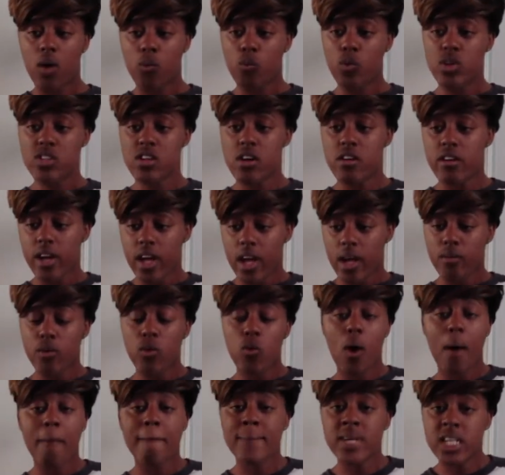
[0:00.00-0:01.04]
What's her name?
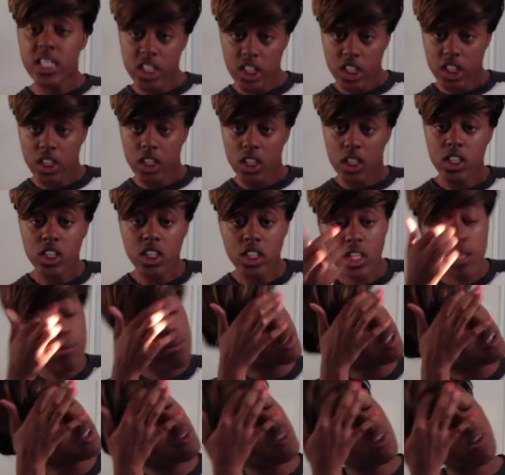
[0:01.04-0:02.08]
Kwamisha. She
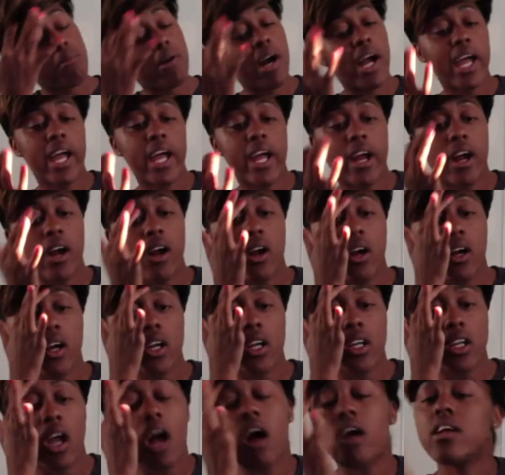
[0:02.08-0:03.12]
be doing my hair.
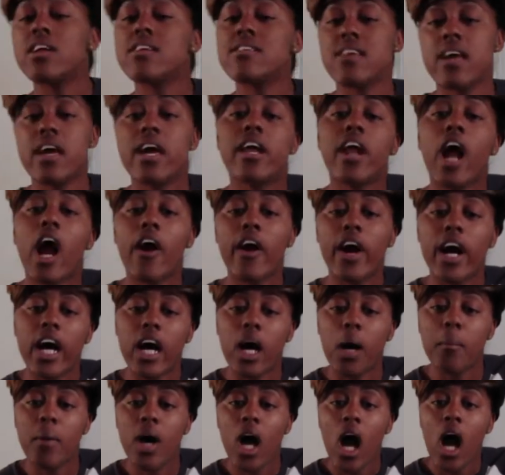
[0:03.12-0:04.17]
Y'all need to hit her
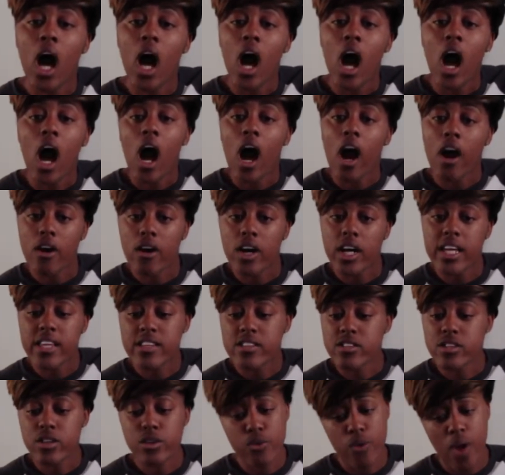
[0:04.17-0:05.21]
up. Her
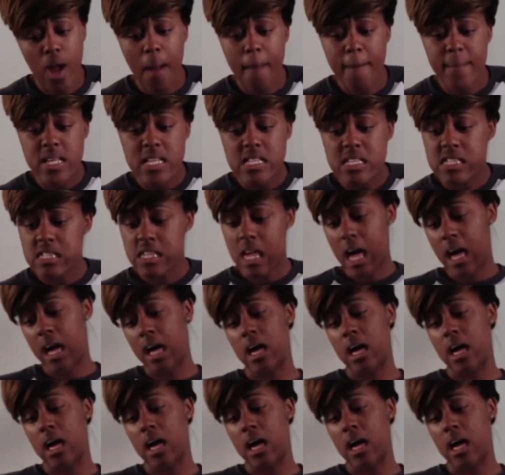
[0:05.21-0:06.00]
Instagram is